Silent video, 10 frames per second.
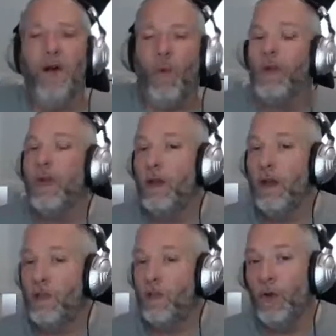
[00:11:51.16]
But
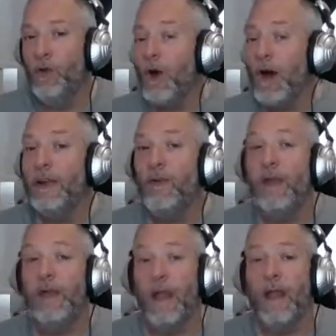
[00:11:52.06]
no, I
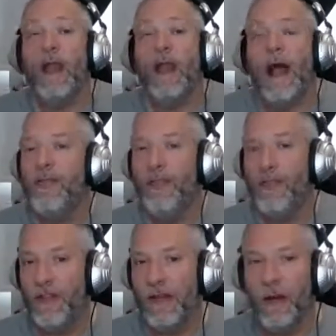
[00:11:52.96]
agree. I think
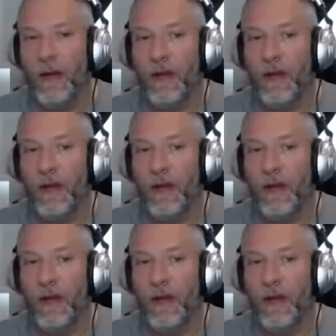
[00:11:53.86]
that